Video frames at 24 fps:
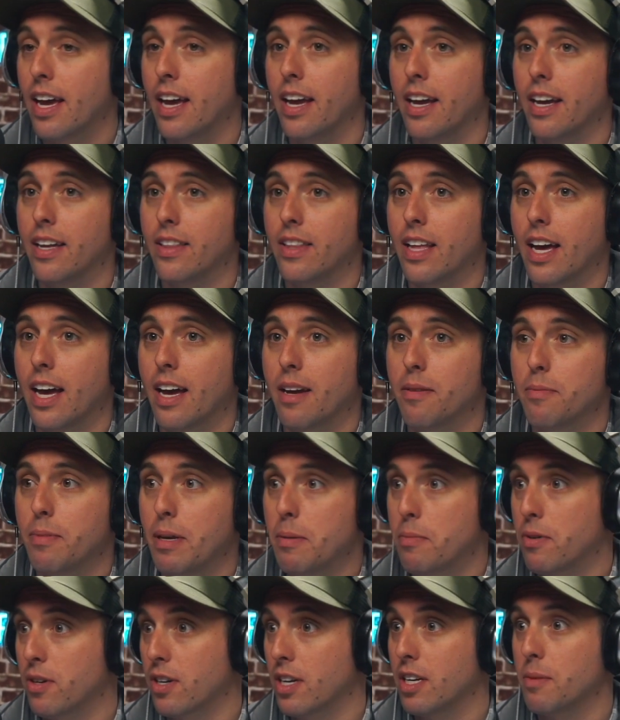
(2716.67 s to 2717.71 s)
and that
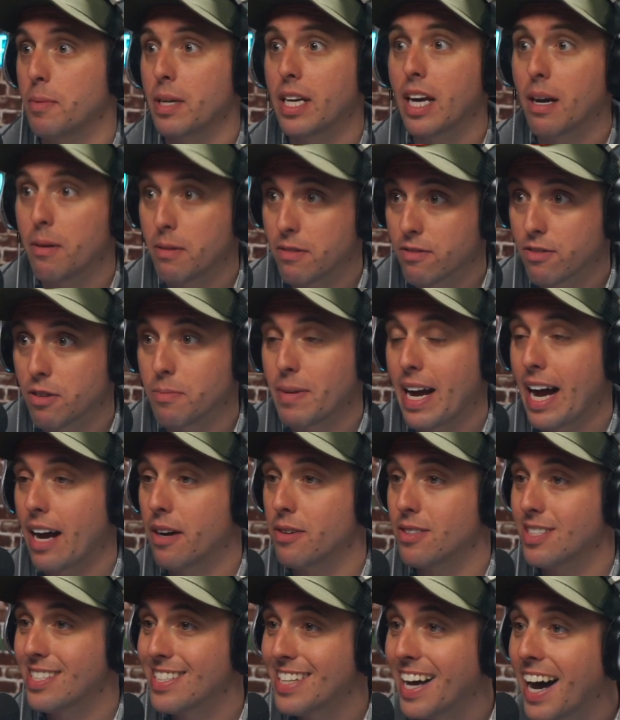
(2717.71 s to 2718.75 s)
people are going to be coming from
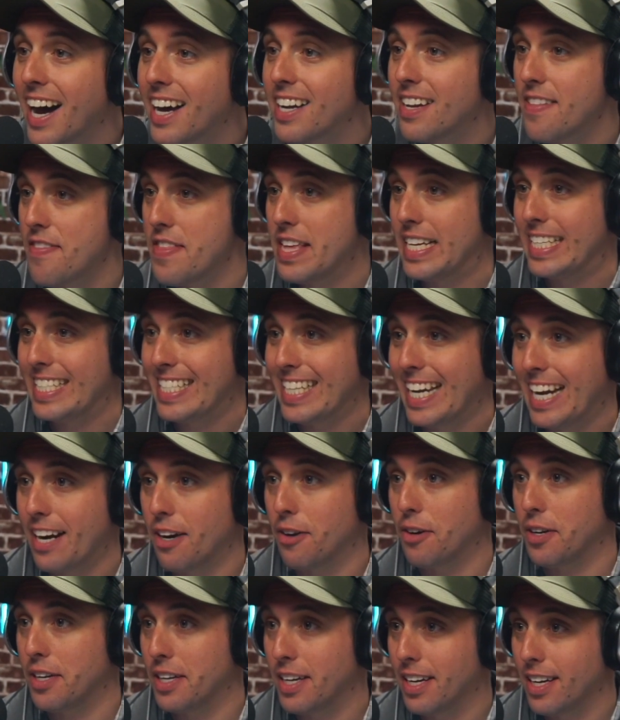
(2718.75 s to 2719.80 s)
outside of this
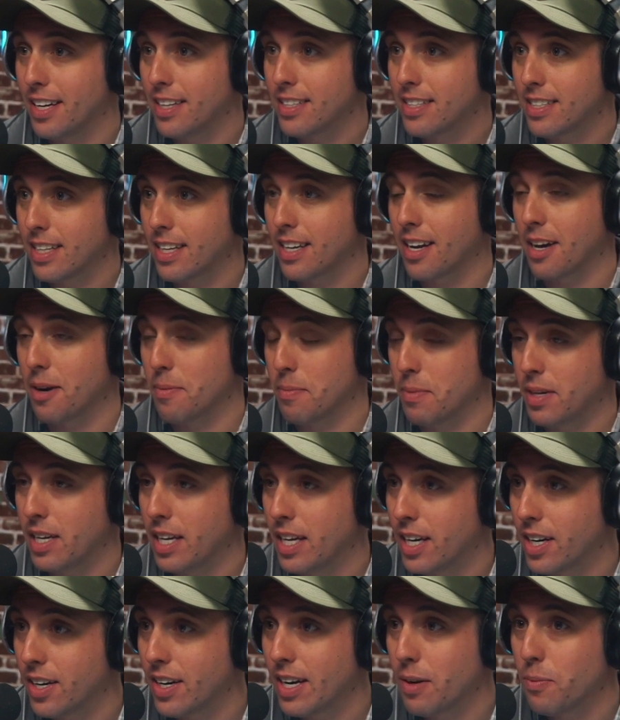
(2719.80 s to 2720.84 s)
area to come
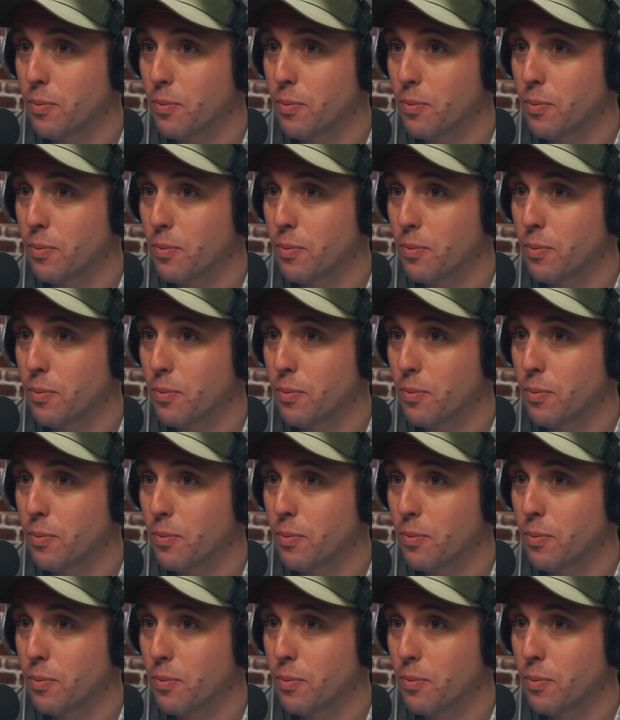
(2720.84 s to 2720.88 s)
here.